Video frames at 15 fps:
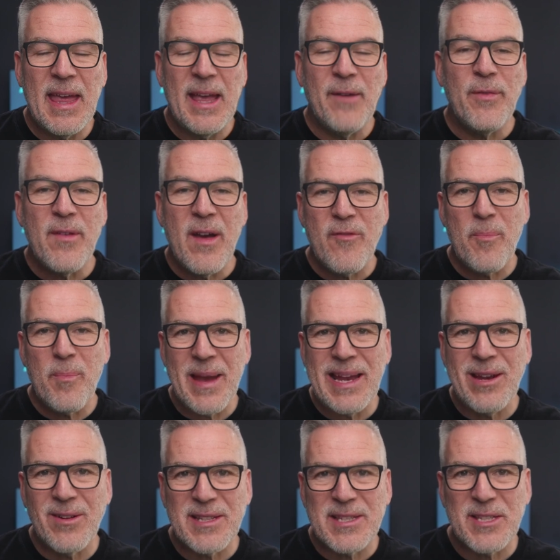If you've ever been
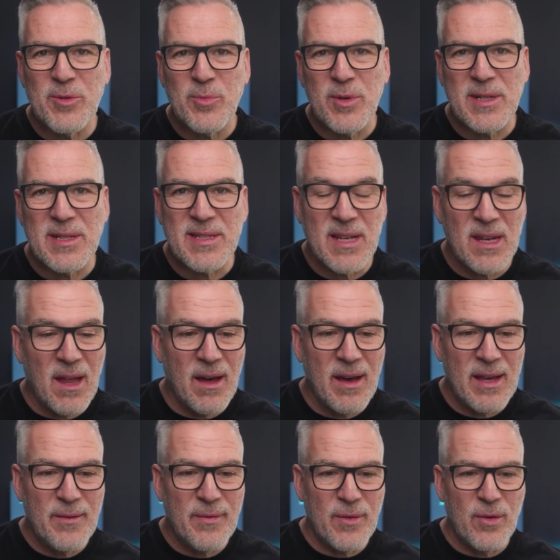on someone's
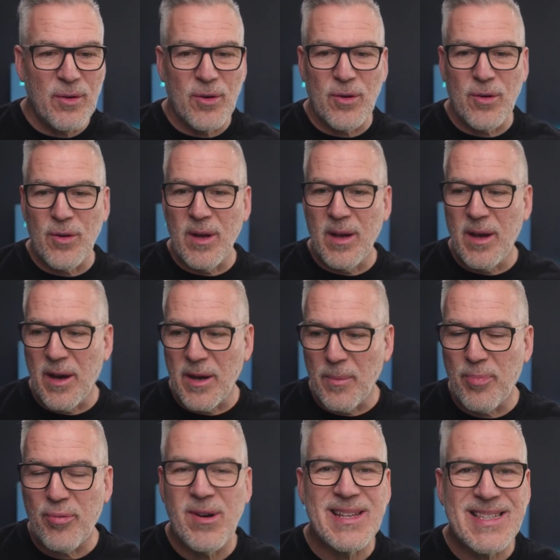live or on a
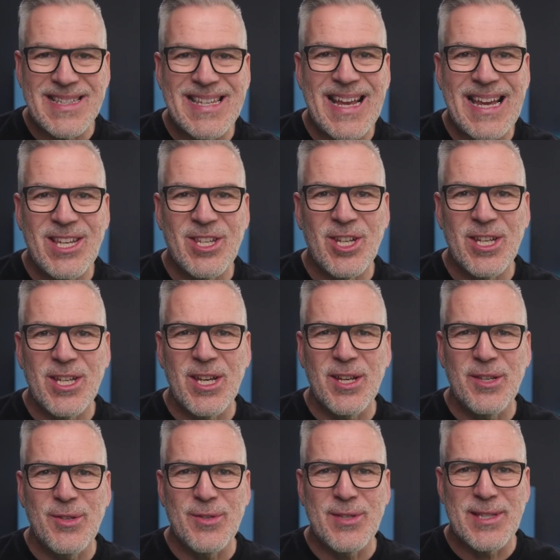presentation
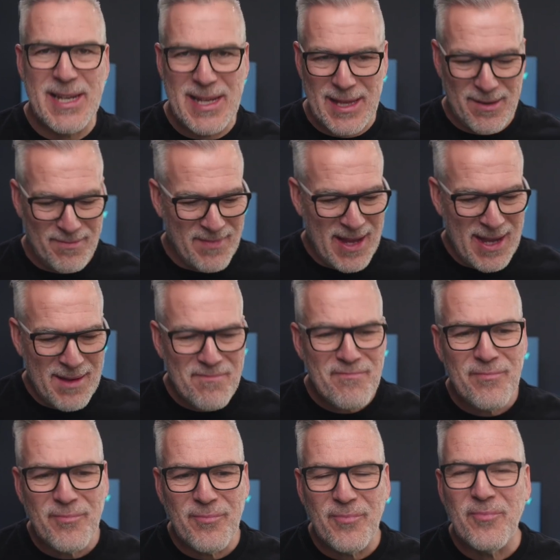and you see them
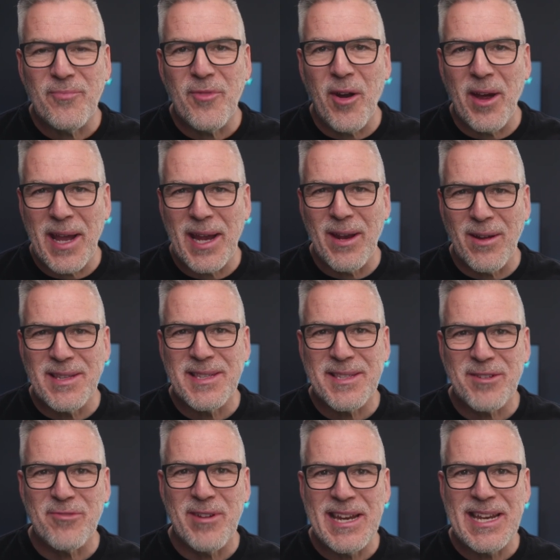writing on
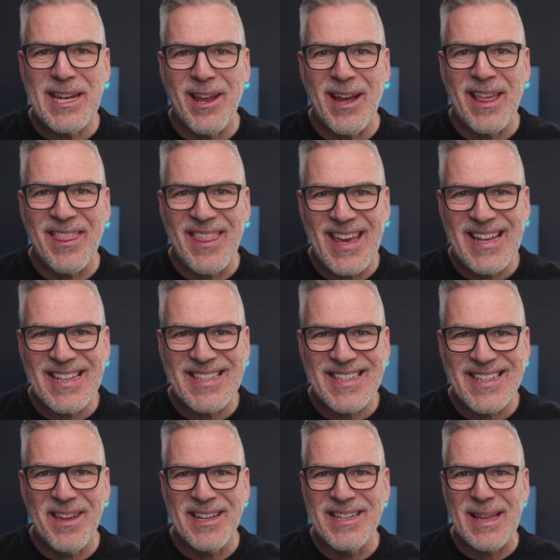screen like this
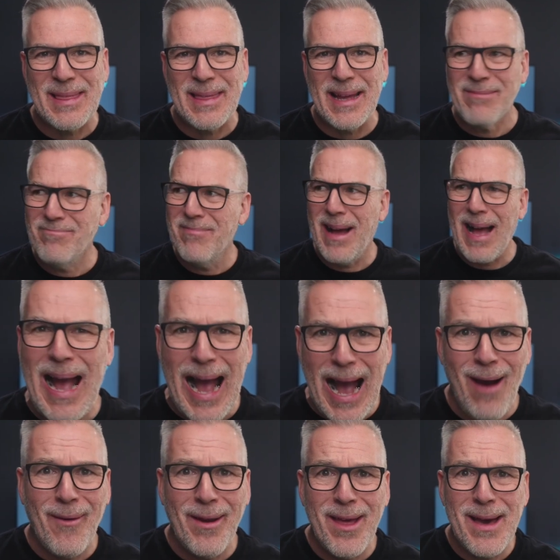and you think,
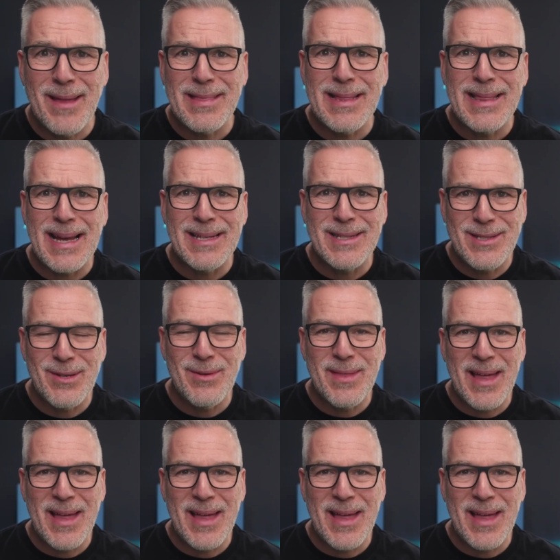how on earth did they do